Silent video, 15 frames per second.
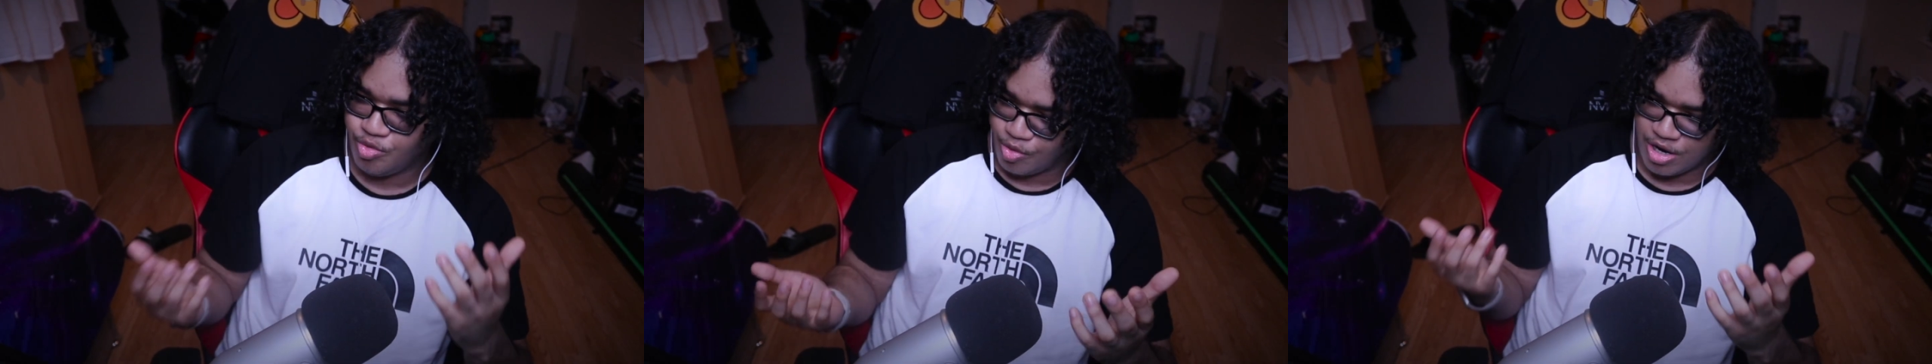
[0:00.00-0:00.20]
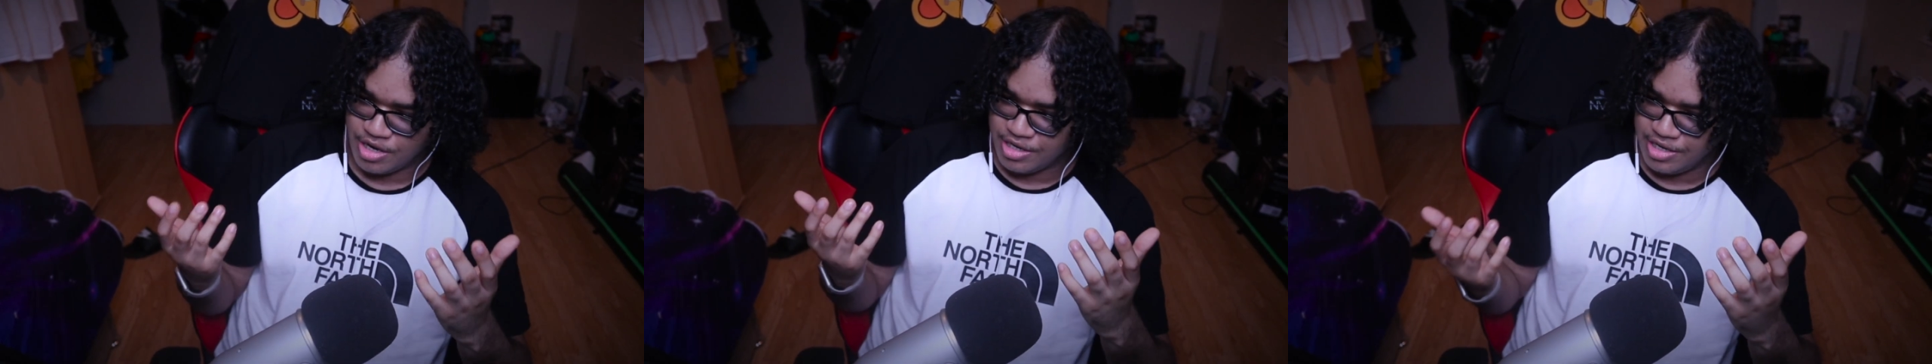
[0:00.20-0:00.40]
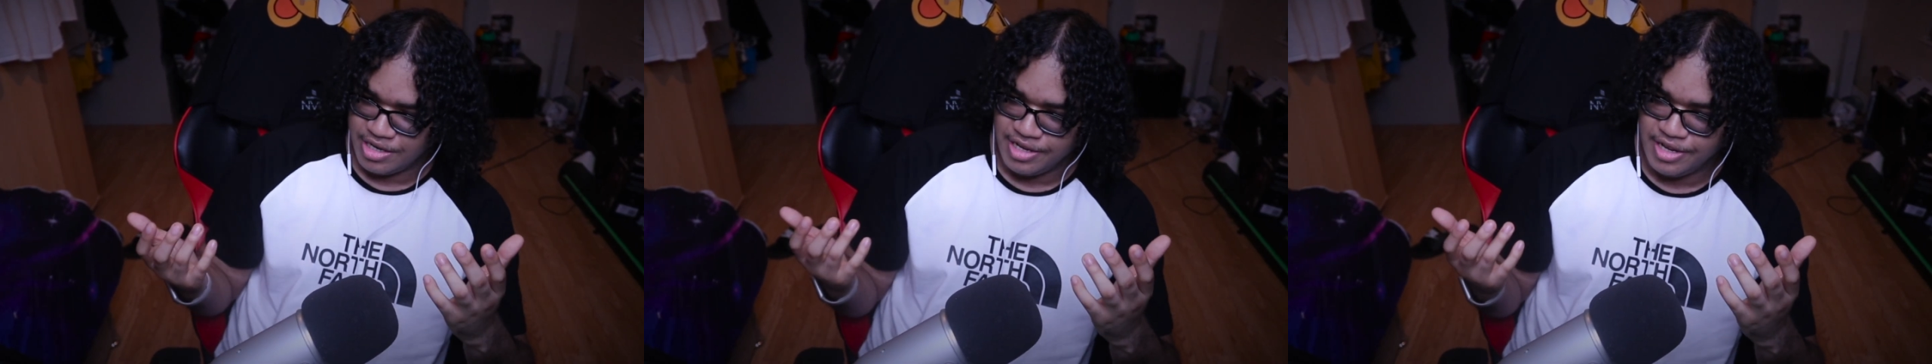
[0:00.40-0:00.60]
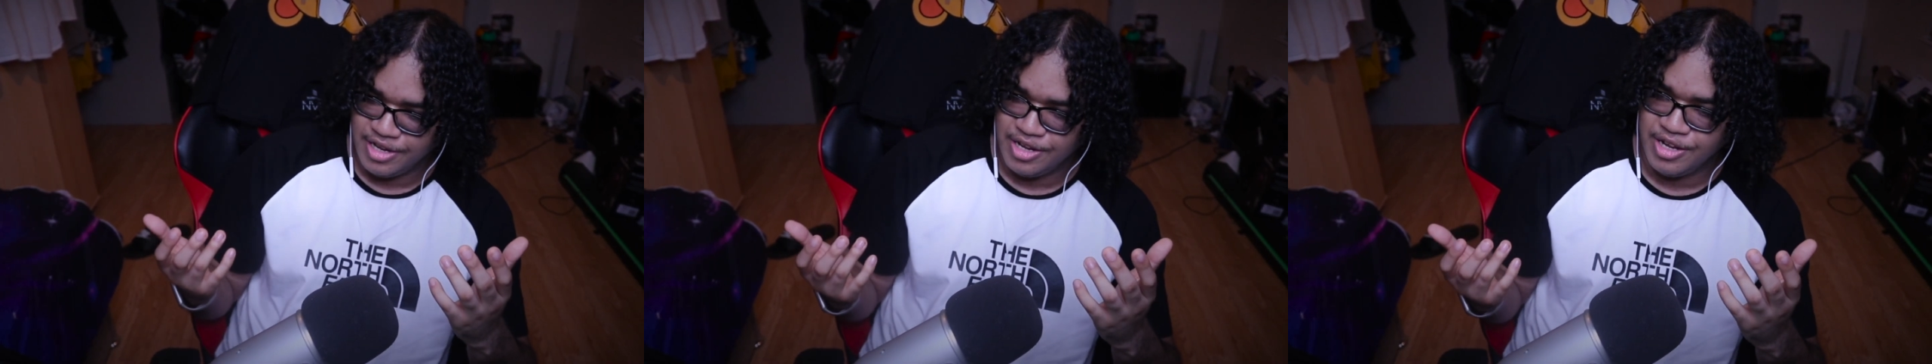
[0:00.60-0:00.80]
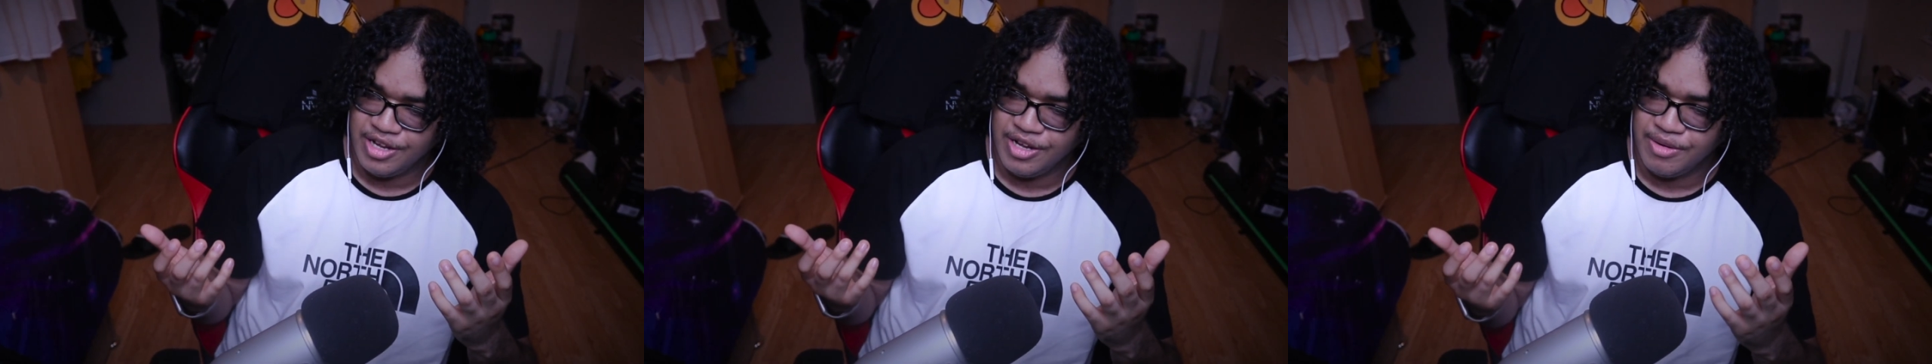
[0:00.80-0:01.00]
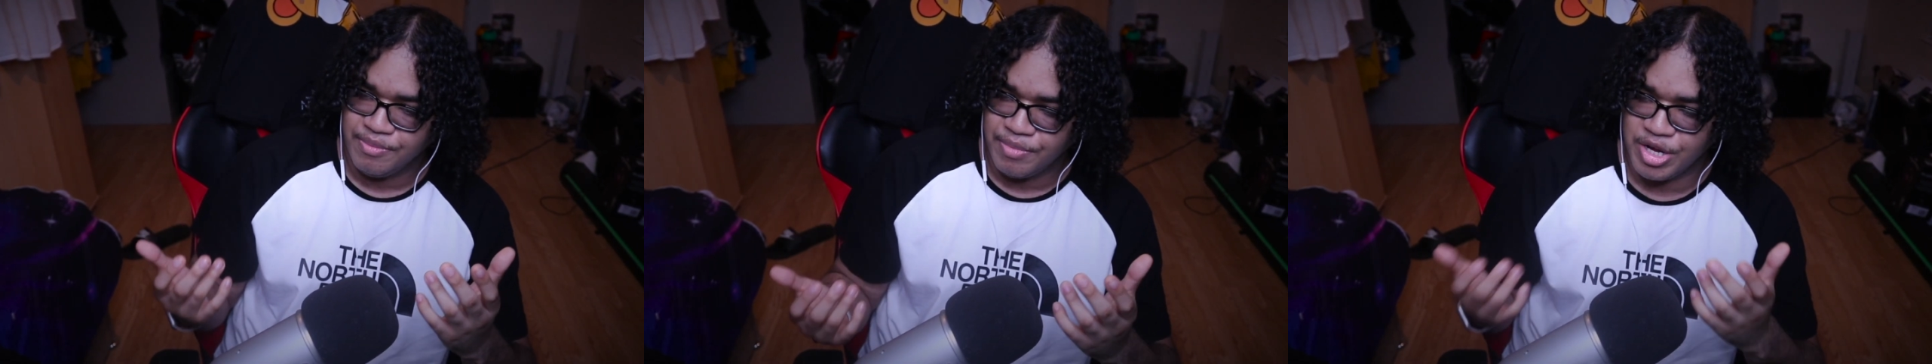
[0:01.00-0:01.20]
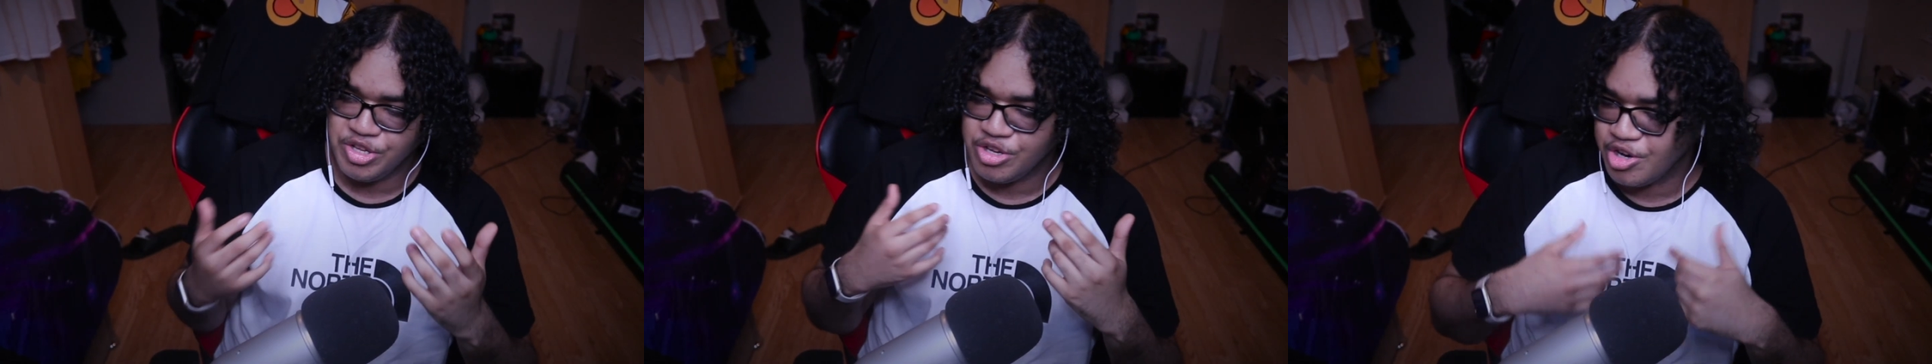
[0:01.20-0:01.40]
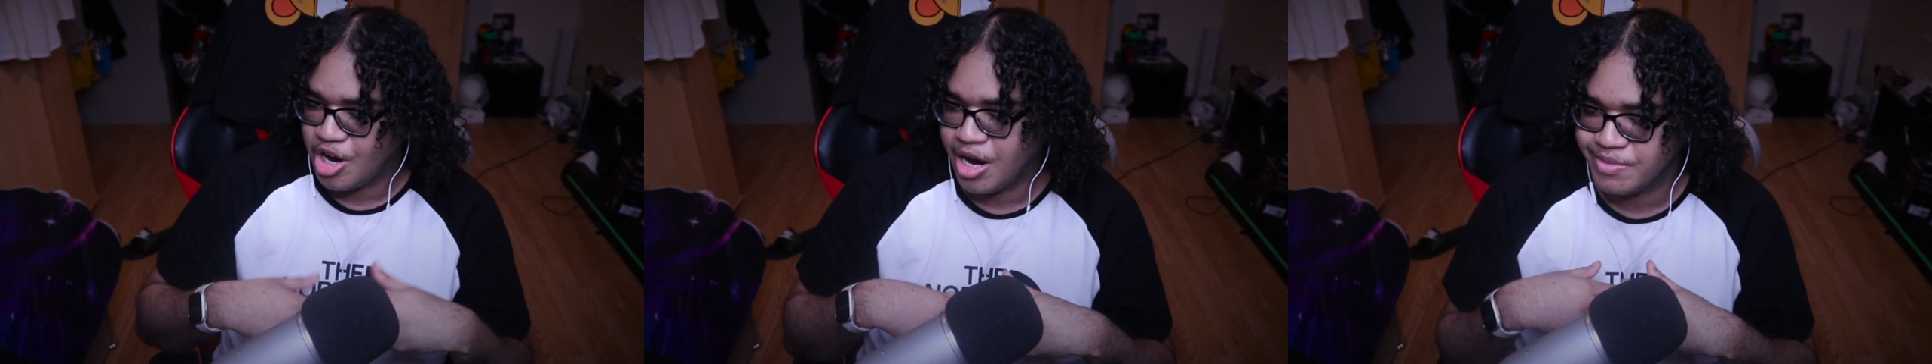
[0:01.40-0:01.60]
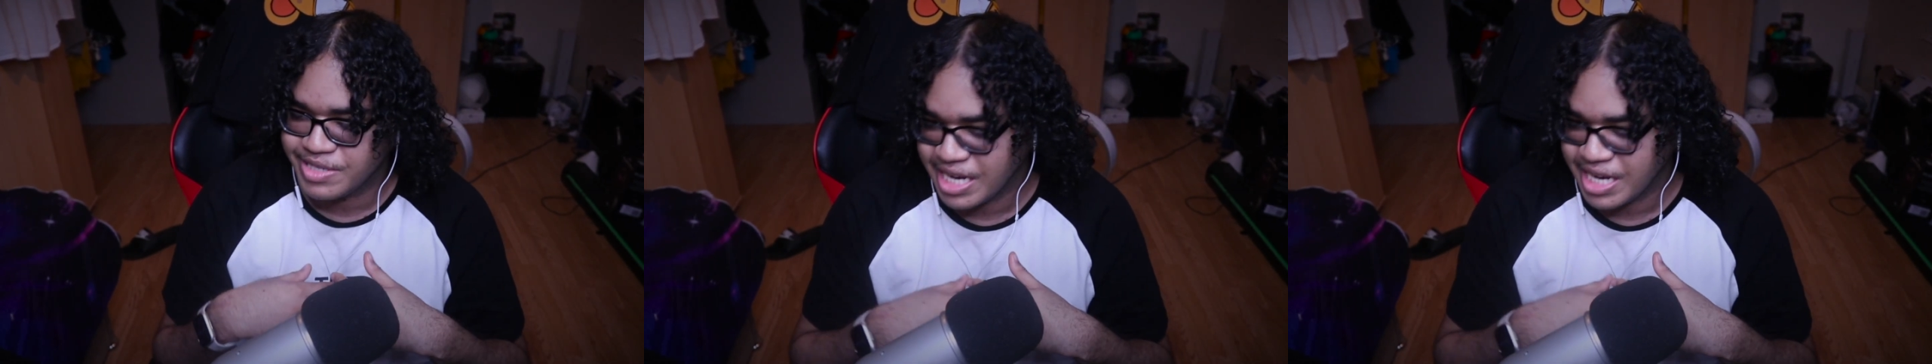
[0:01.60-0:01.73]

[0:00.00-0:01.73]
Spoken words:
one, but you know what I'm